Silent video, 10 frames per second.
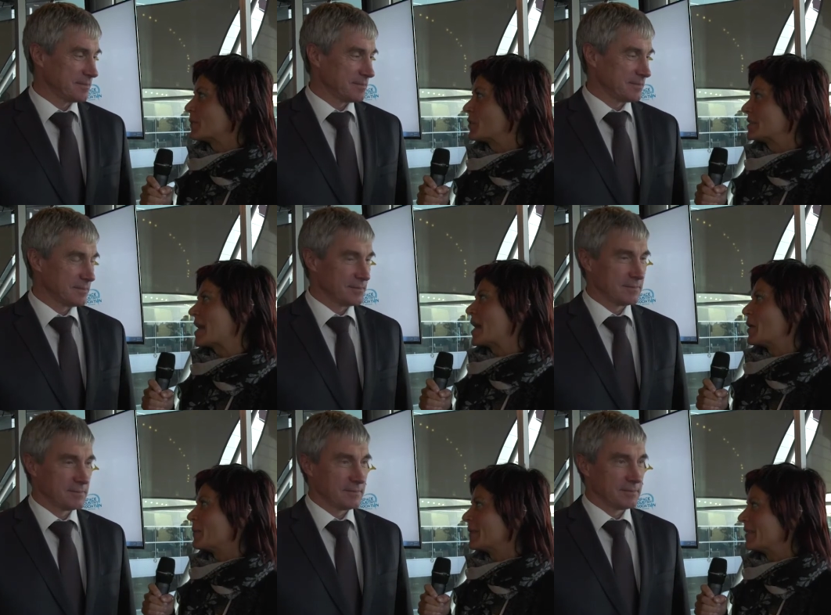Speaker 1: more
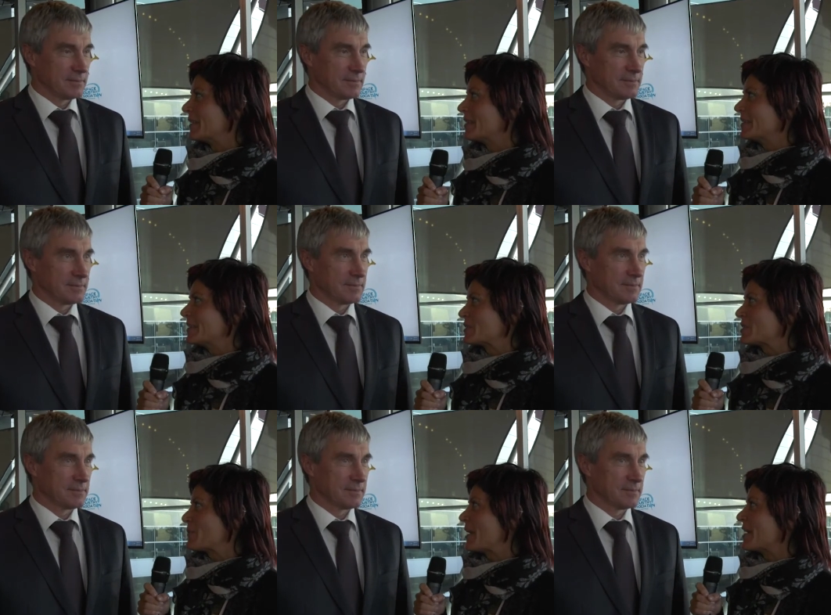time on
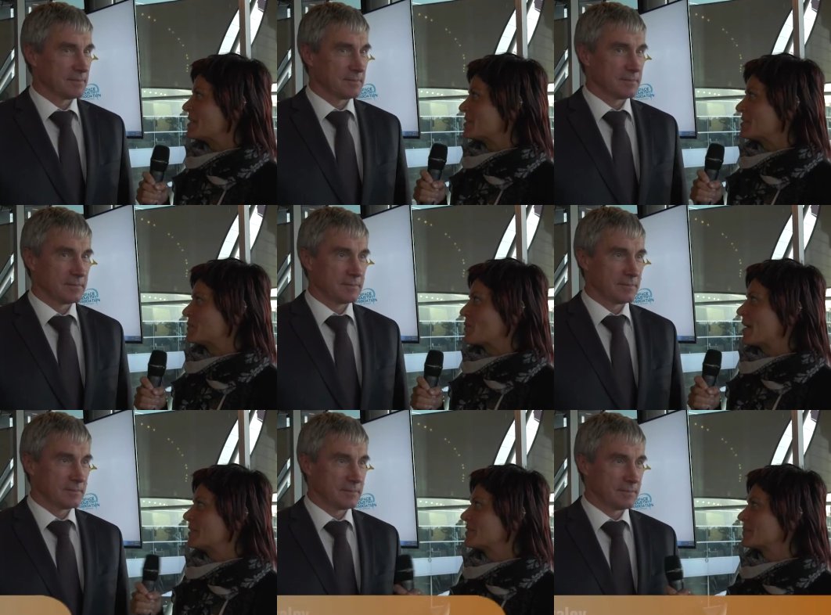space, is it
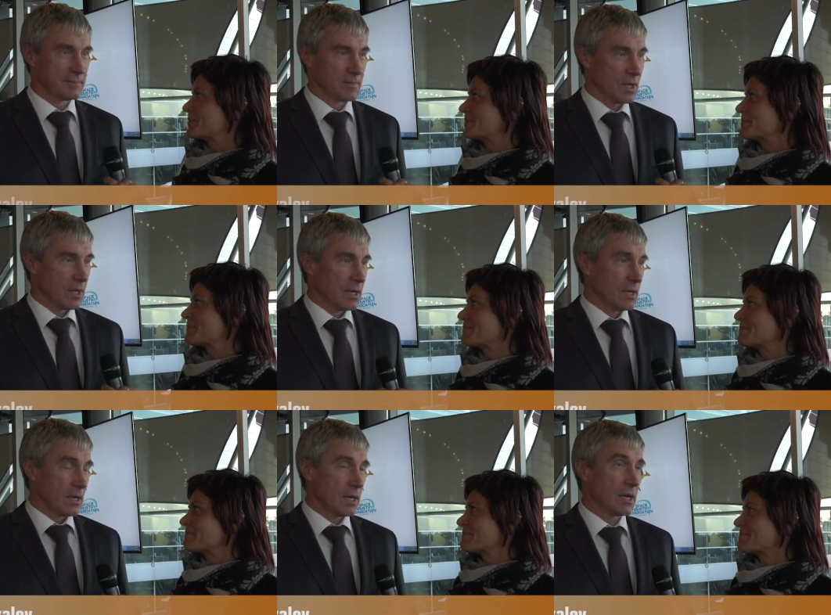right?
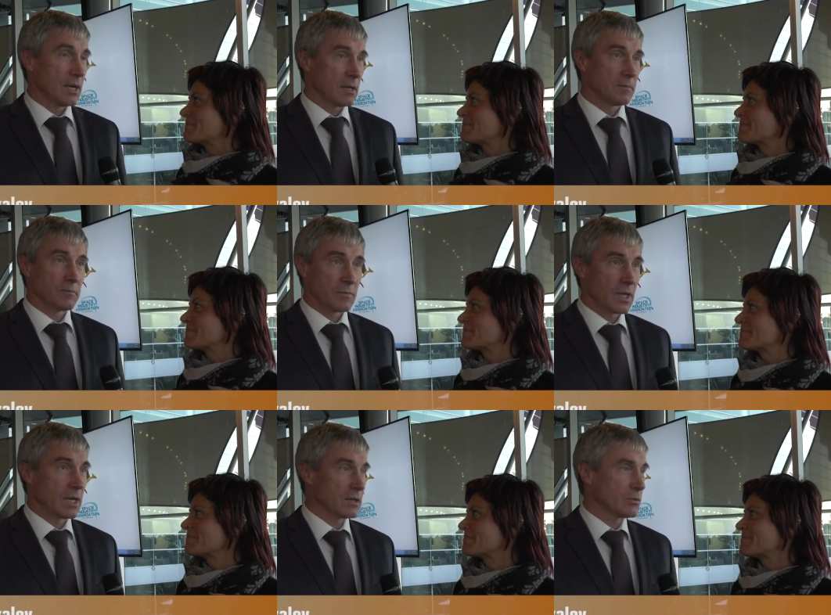
Speaker 2: Um,
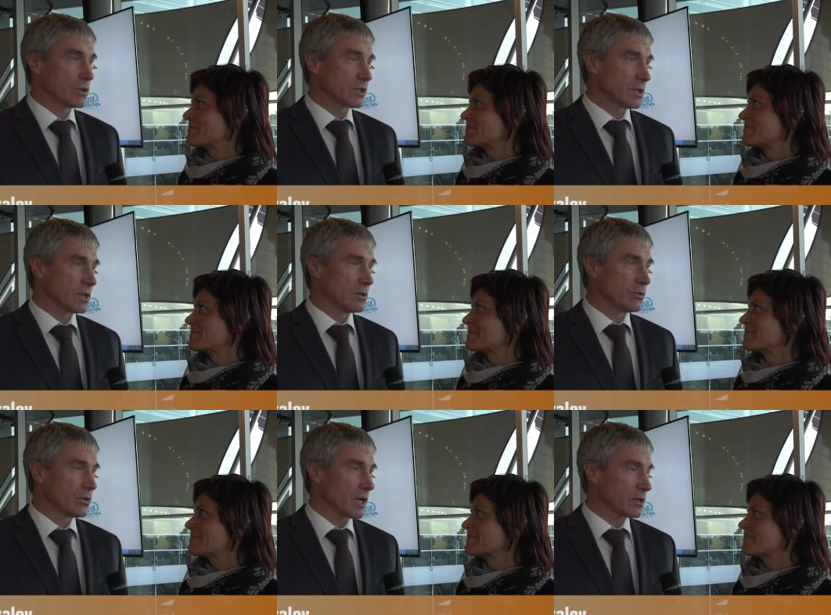yeah, it was a
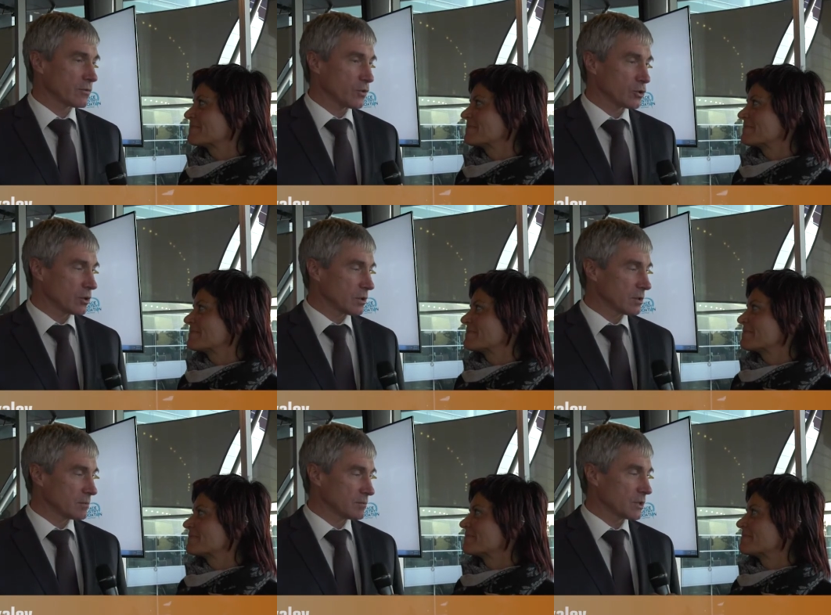record for
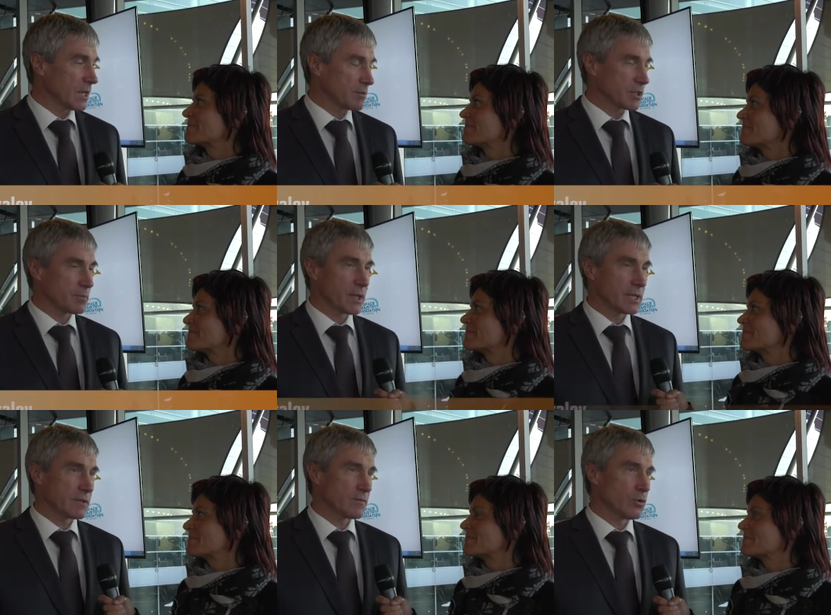total time in
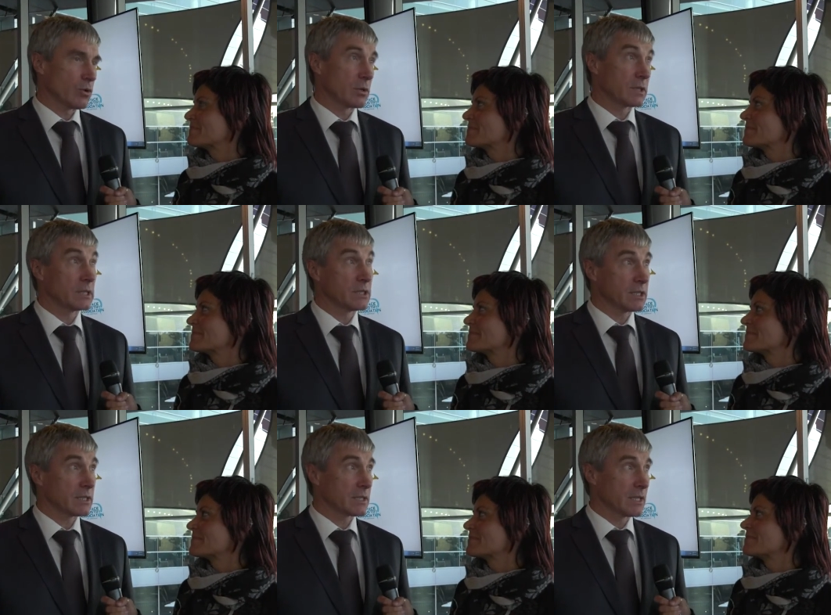space for 10
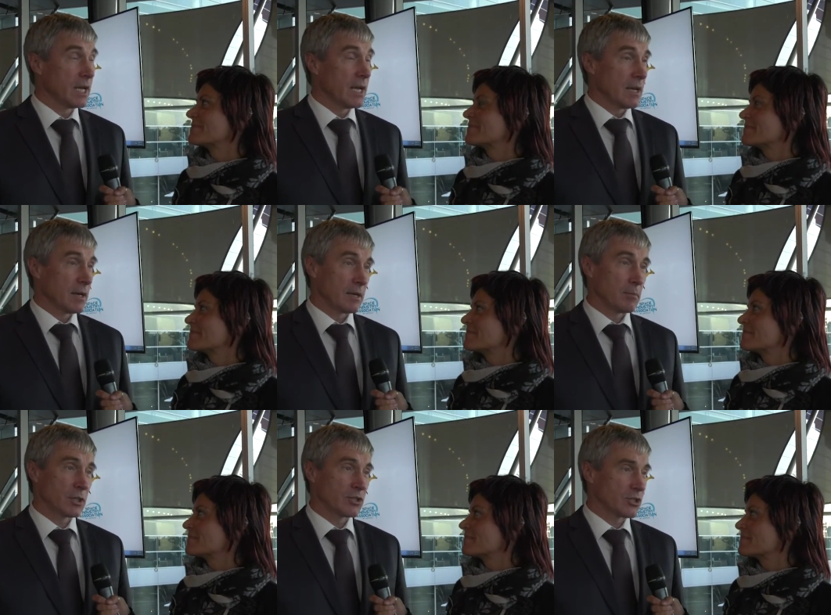years,
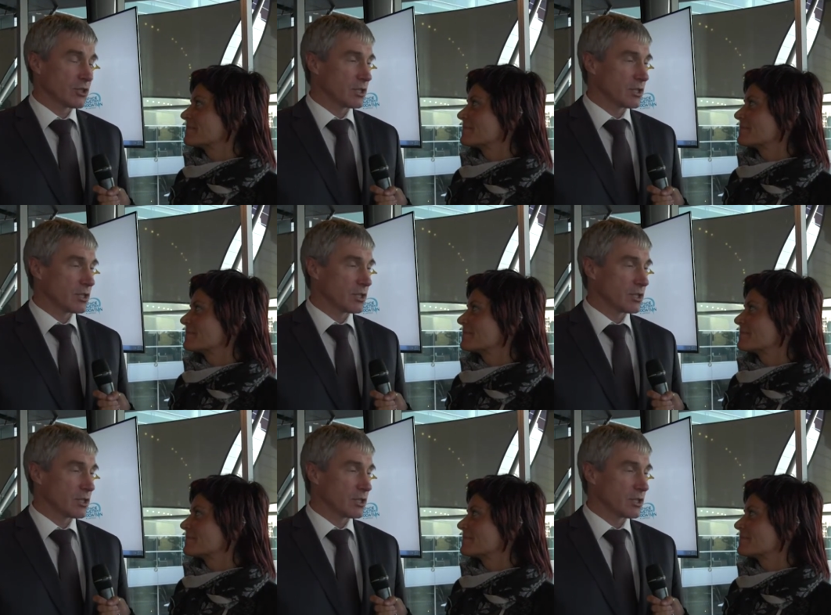but just